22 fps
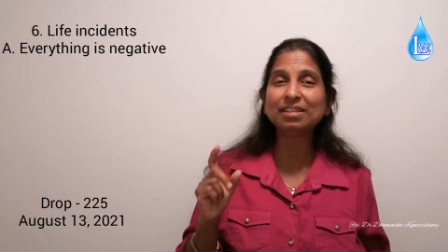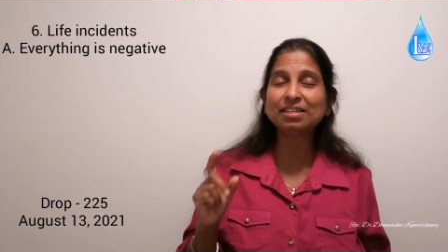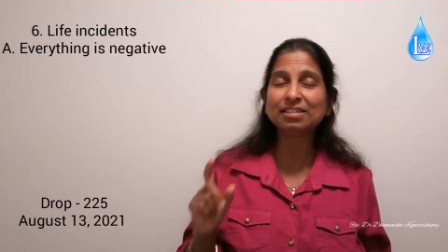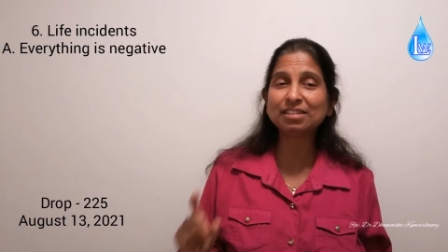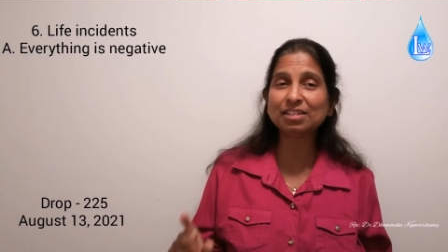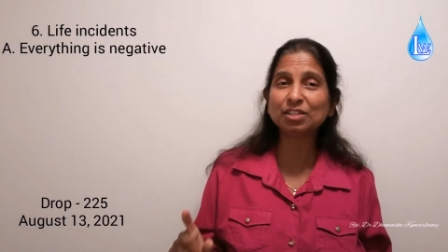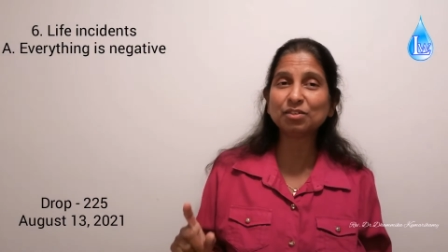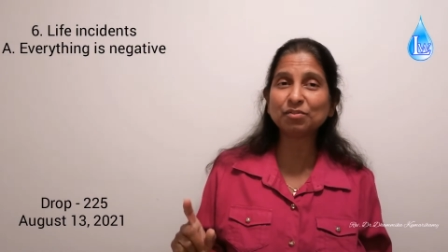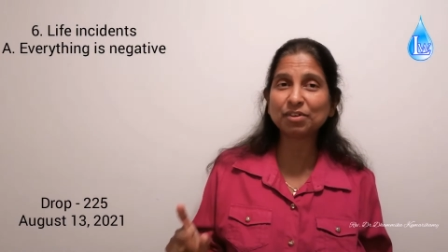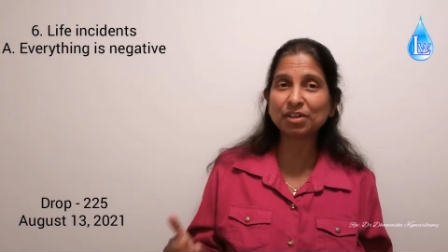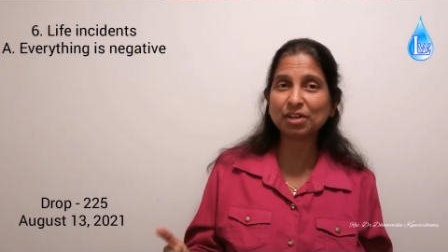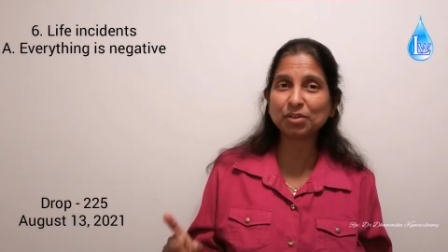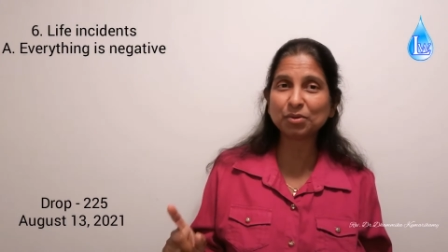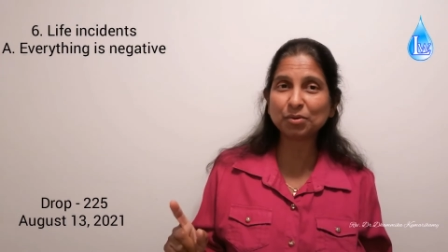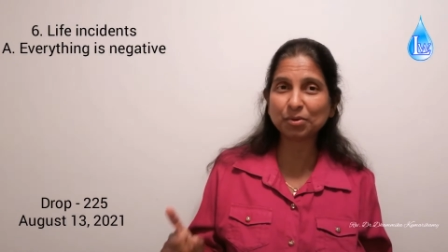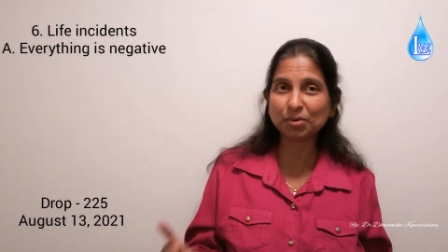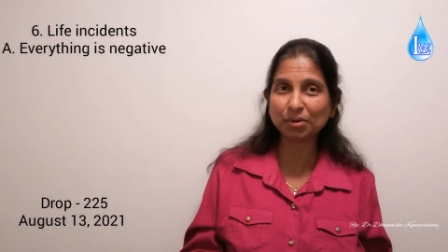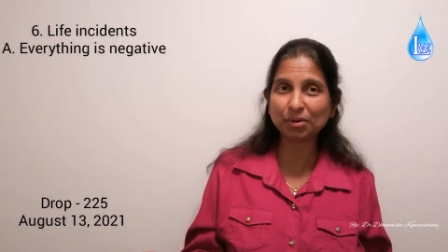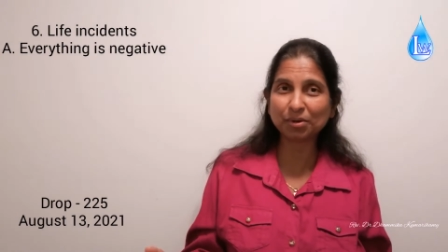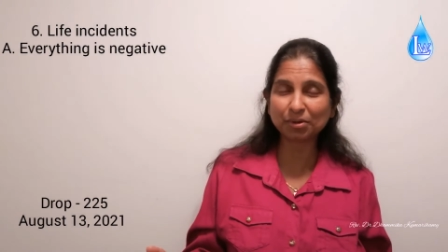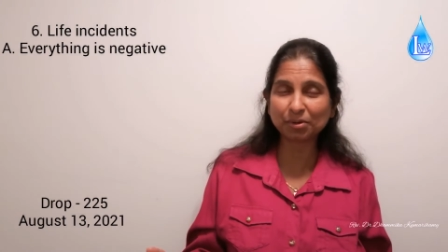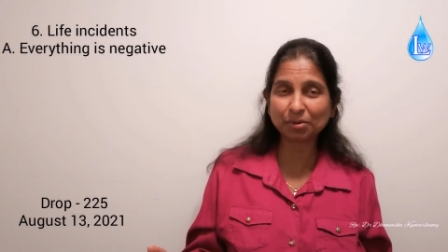this is where you
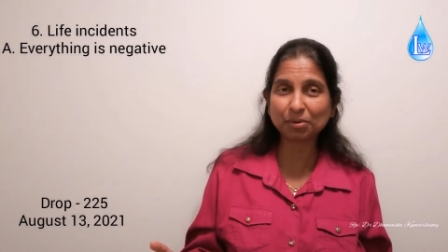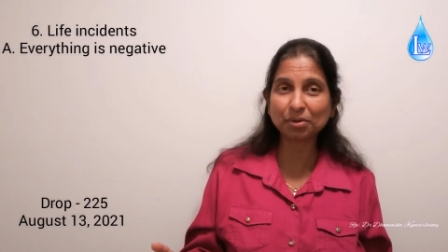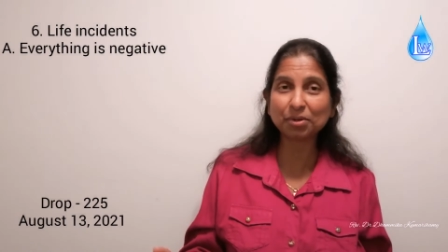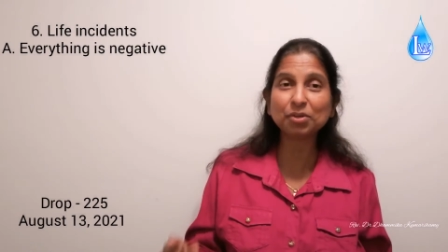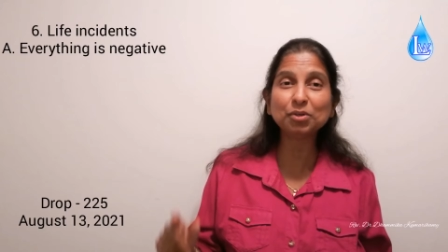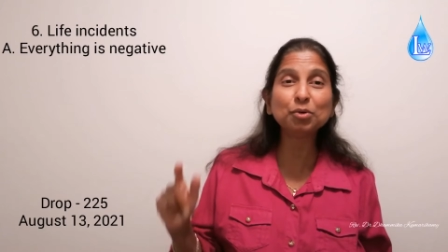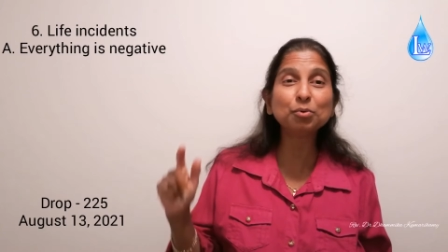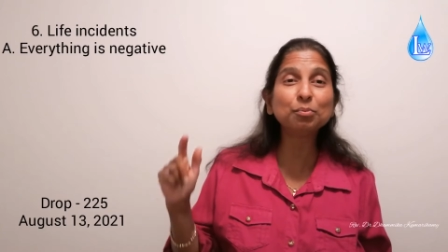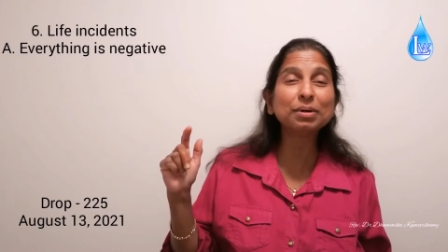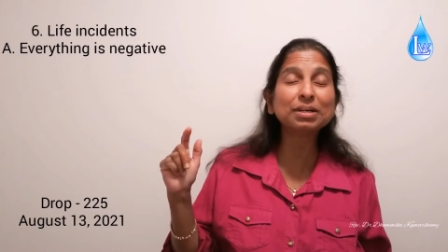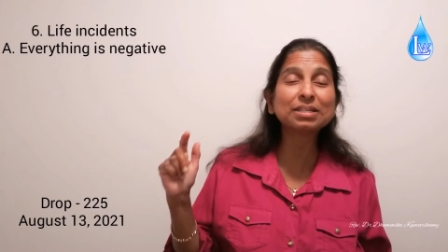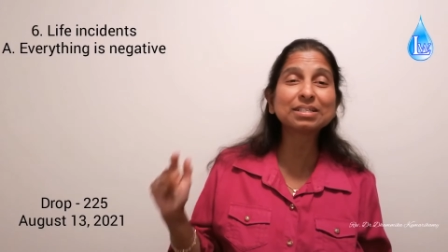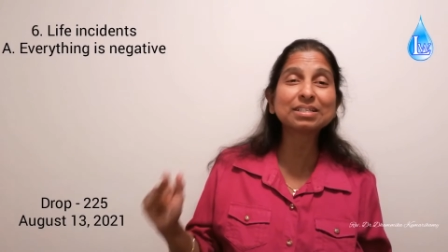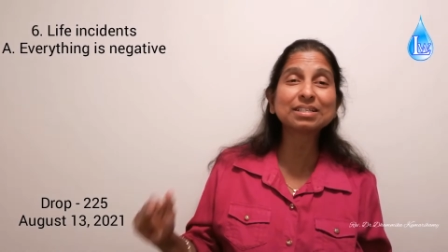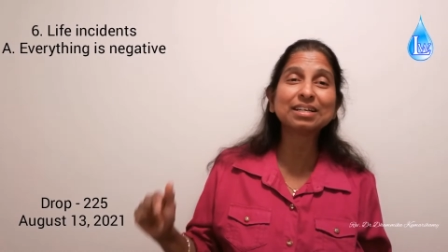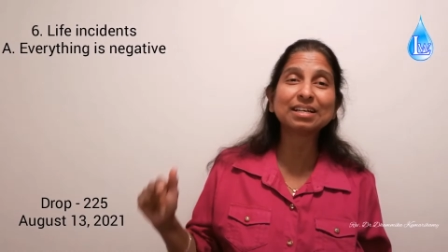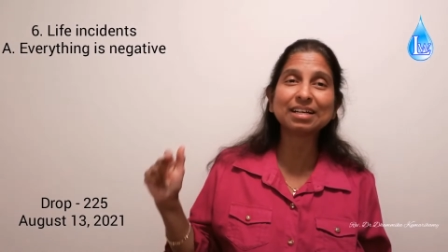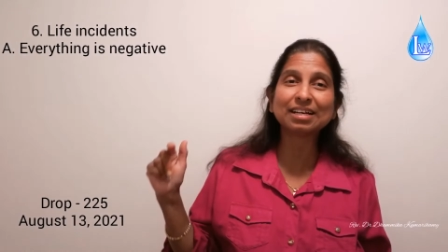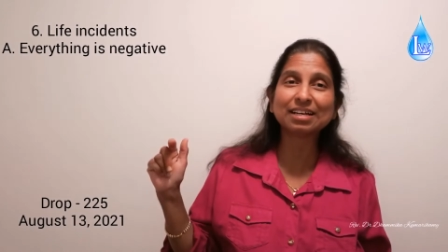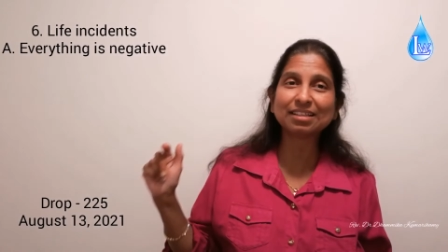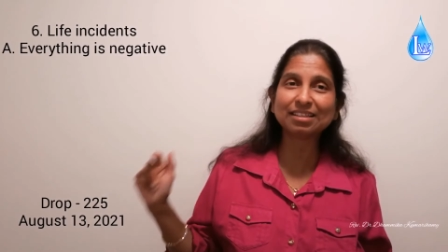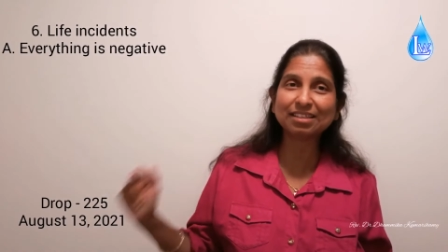got wrong. You must
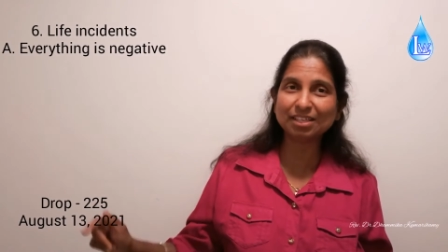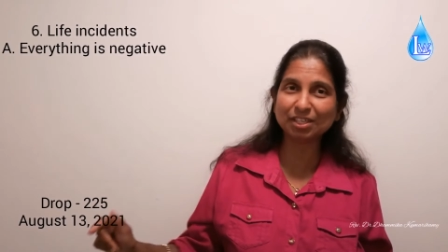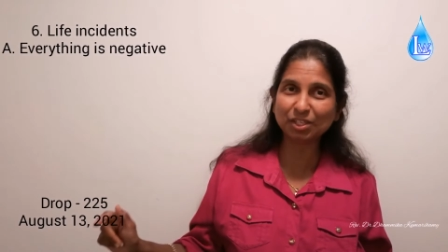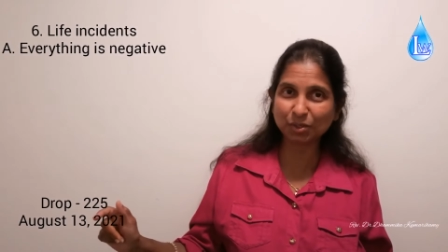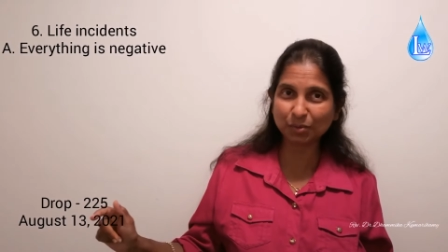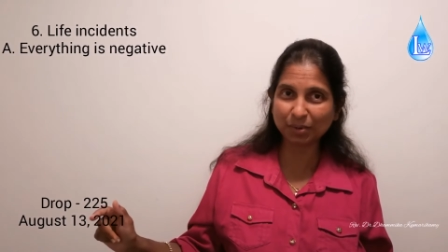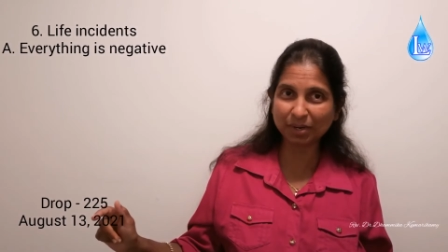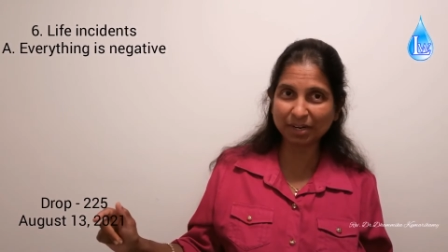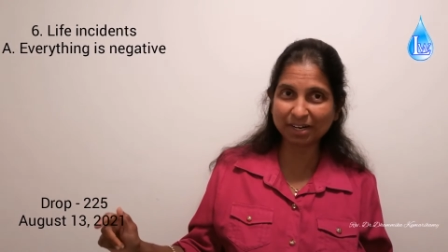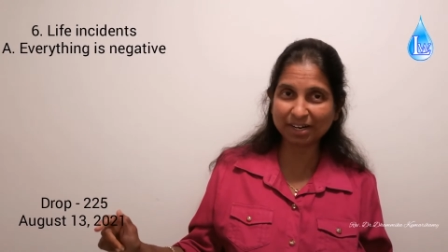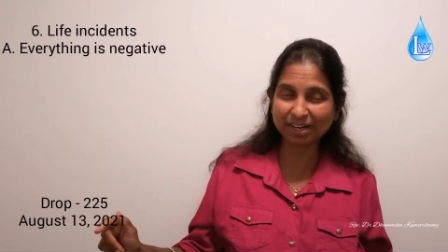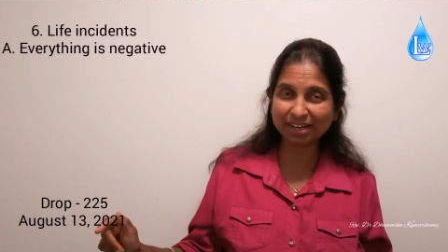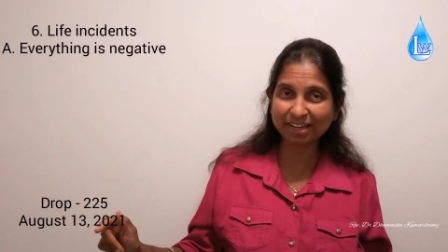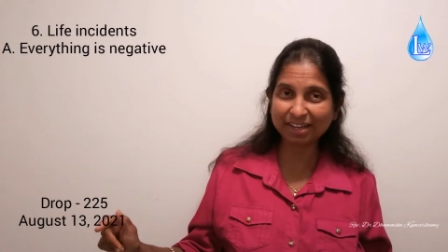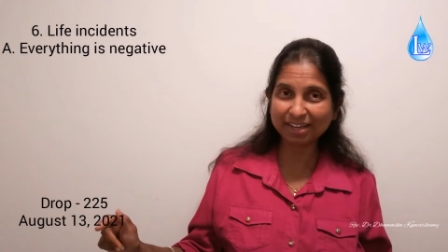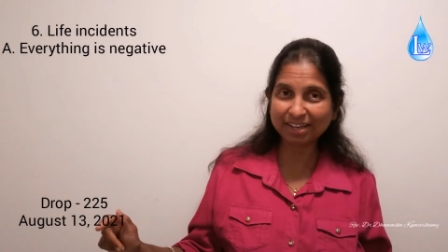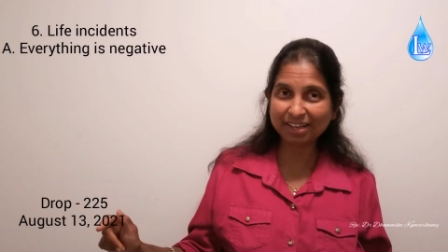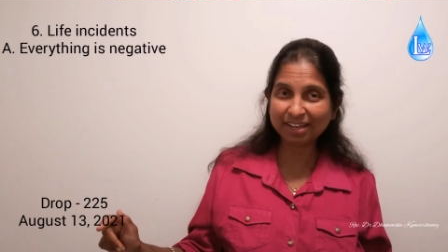correct this one.